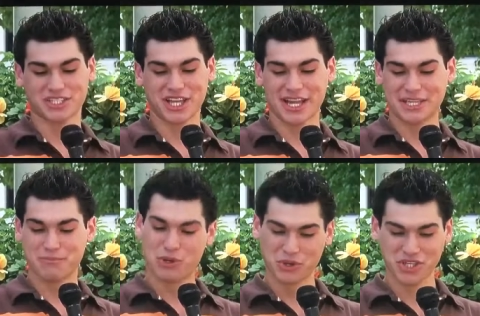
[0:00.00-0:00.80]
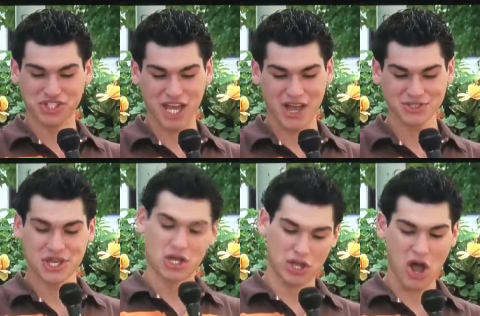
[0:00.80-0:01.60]
collecting puka shells,
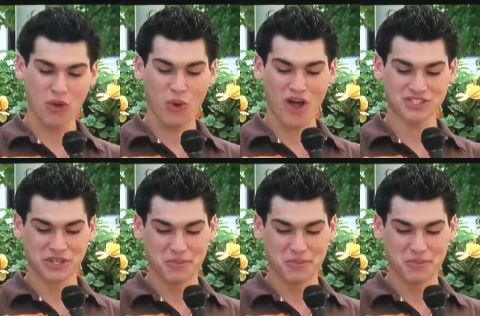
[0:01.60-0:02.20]
long walks on the